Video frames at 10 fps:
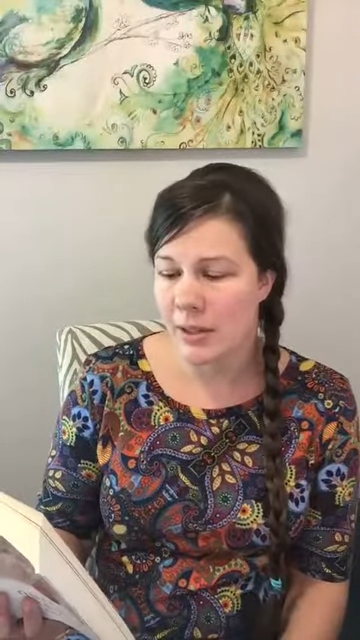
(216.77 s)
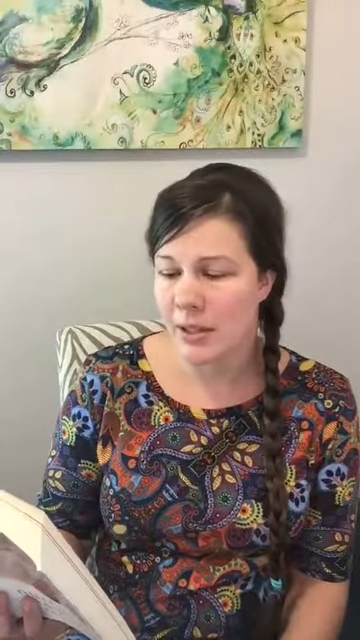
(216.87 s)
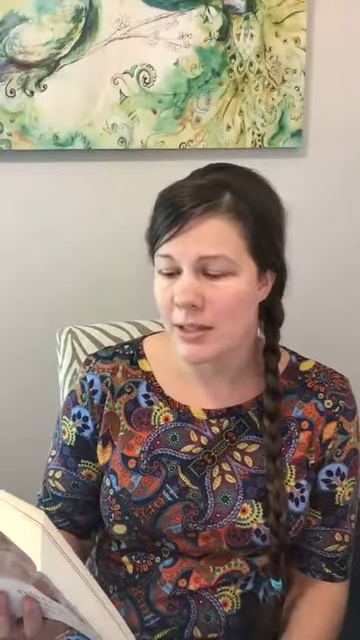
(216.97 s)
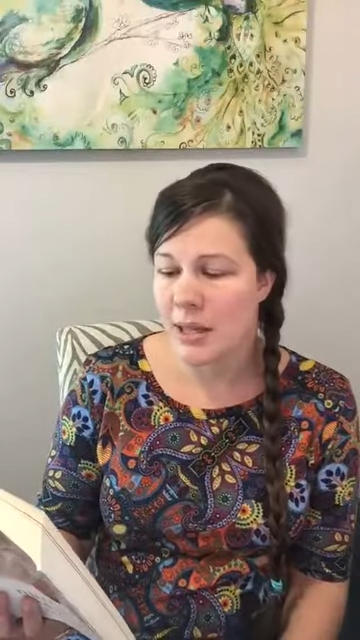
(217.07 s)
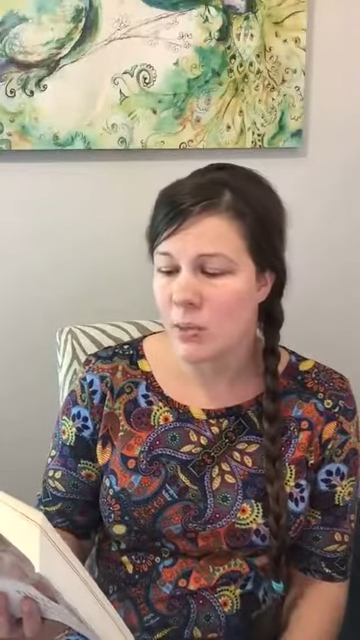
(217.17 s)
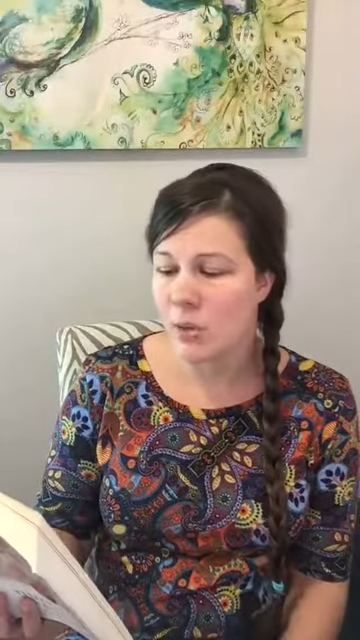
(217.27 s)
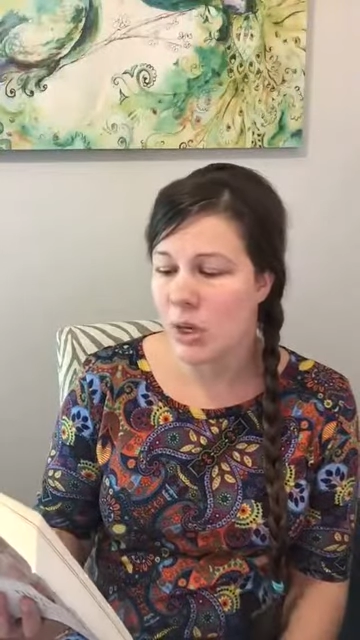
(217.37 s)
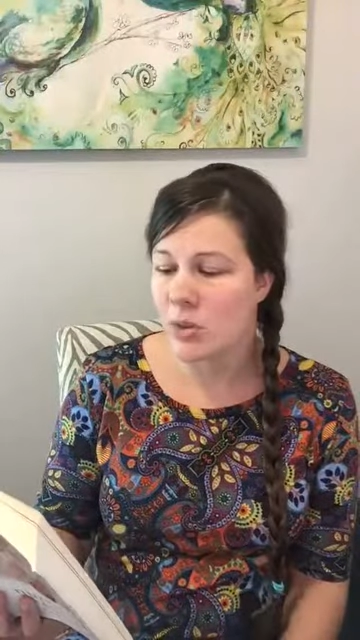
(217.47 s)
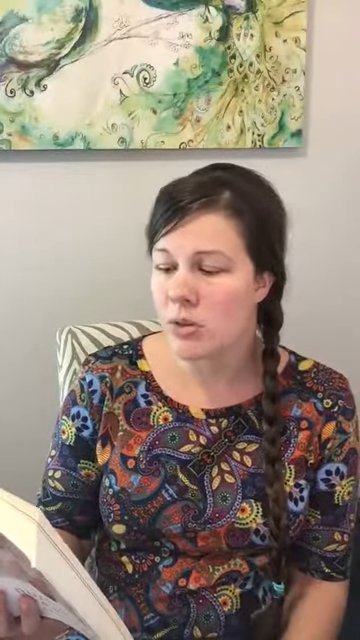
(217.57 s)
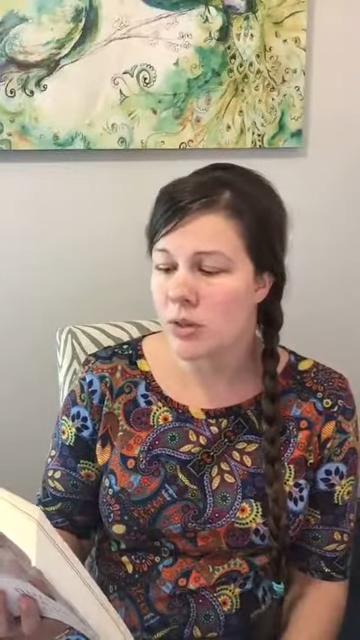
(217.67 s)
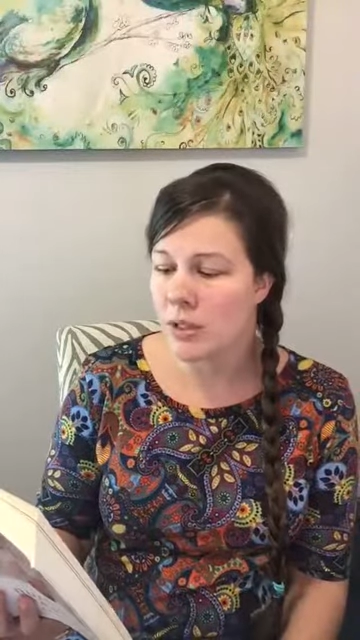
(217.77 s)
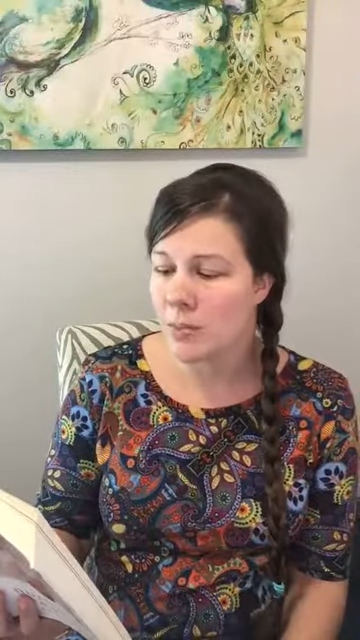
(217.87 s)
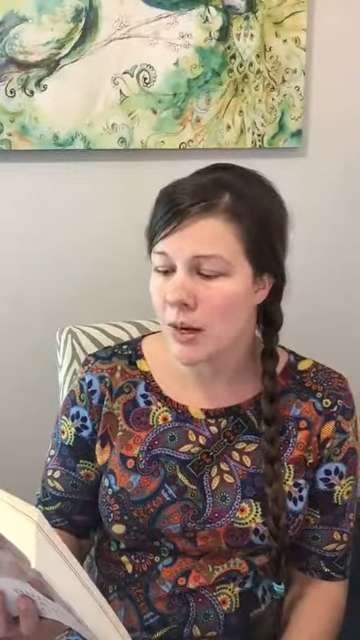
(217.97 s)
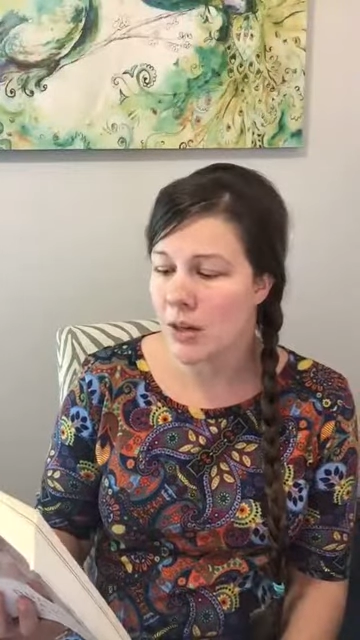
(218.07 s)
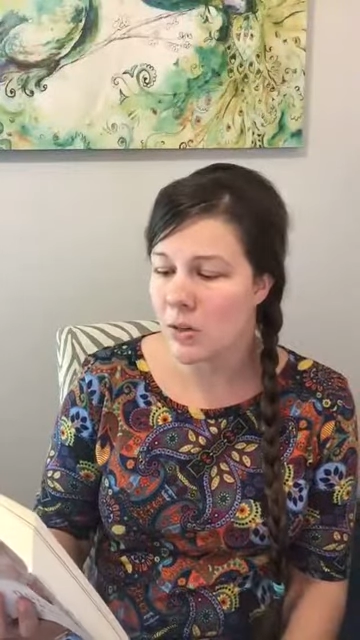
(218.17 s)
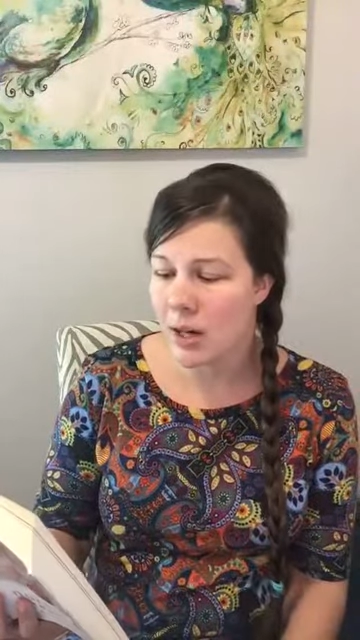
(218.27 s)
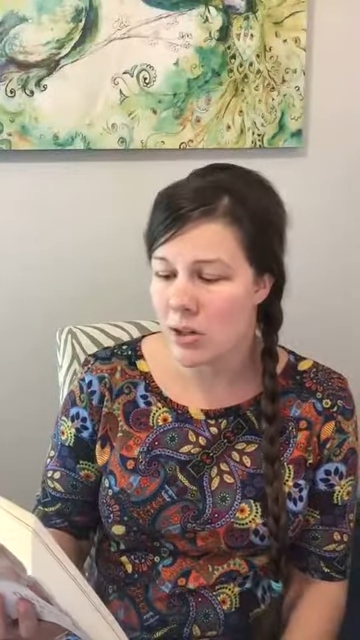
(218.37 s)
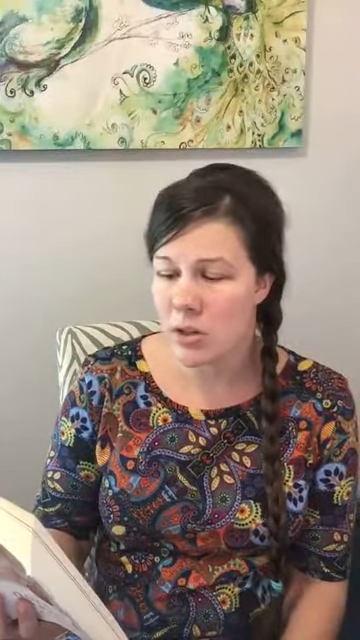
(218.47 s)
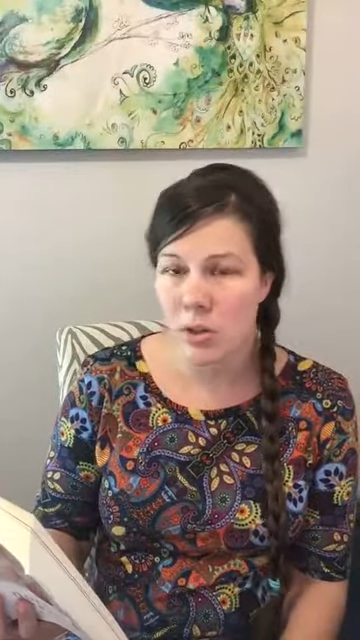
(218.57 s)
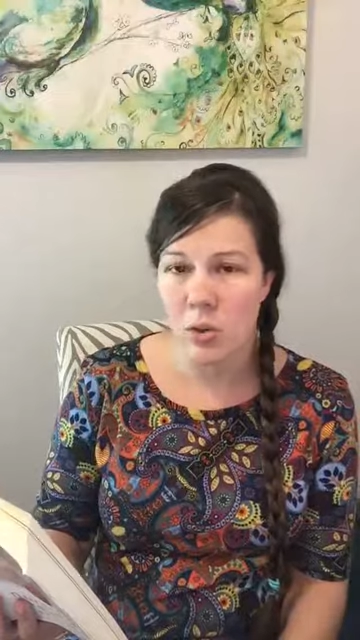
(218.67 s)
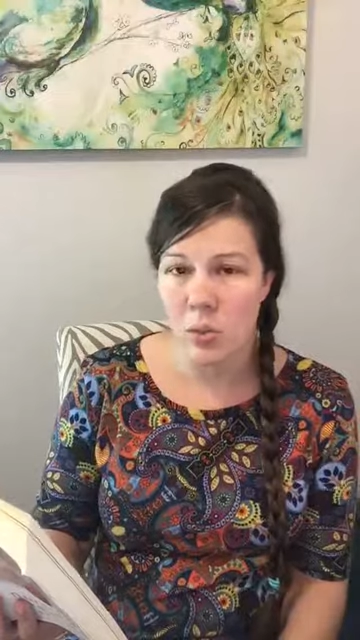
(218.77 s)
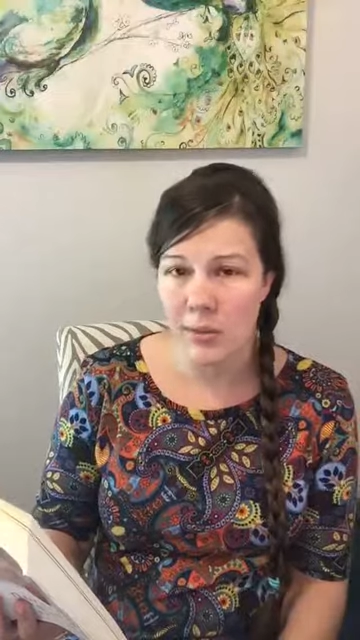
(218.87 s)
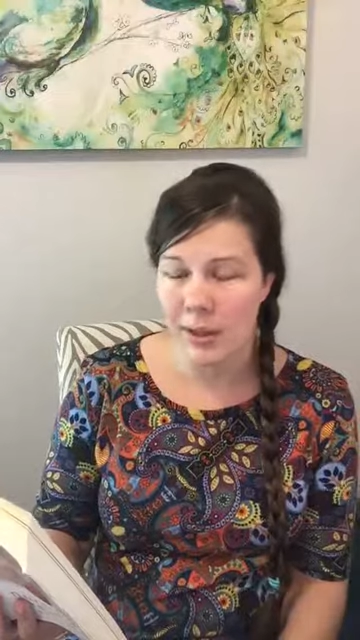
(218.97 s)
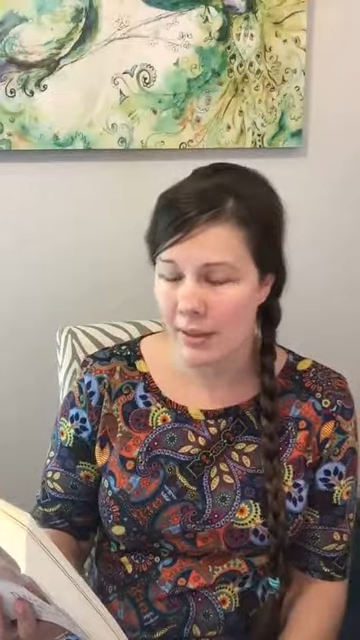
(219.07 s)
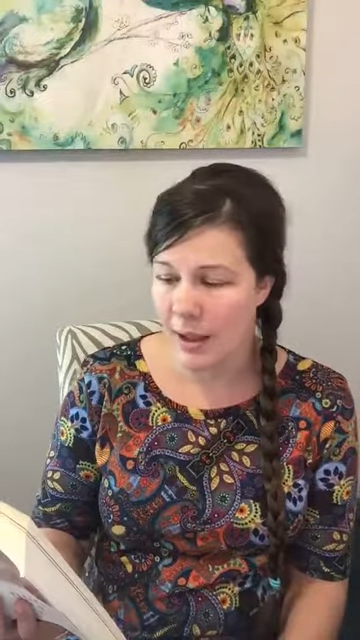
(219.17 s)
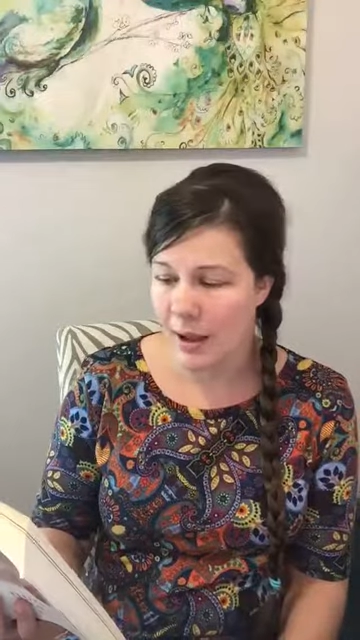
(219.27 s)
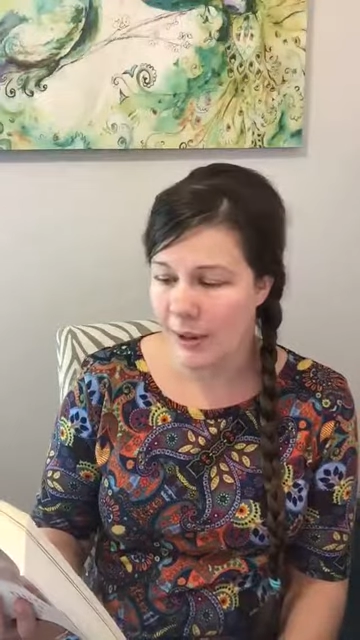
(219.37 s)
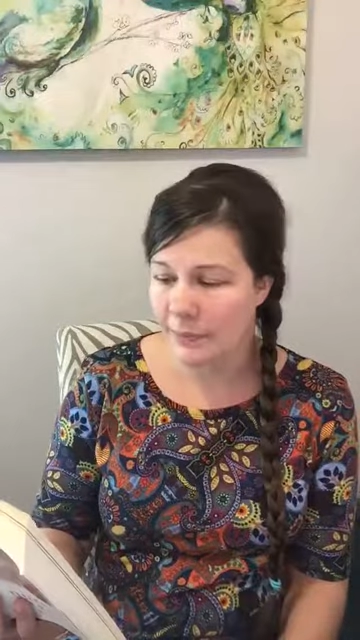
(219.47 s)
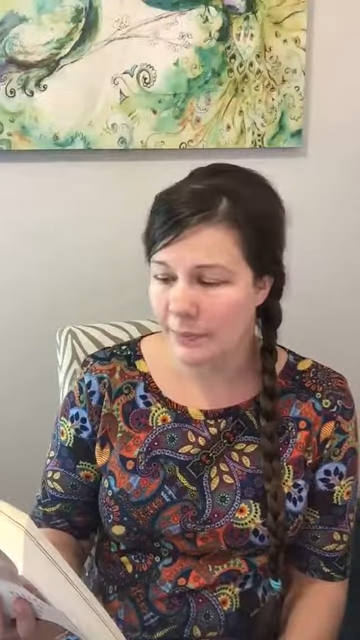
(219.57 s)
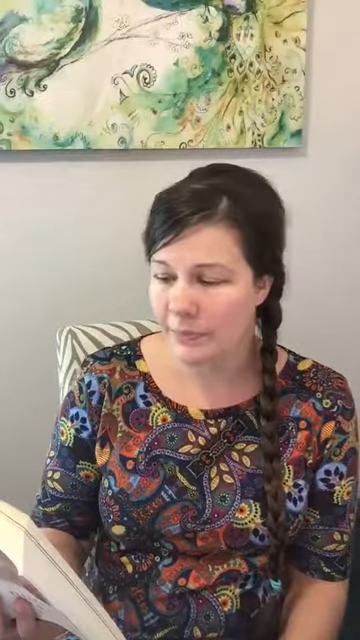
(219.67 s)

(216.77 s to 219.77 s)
because they will know to expect correction when they lie.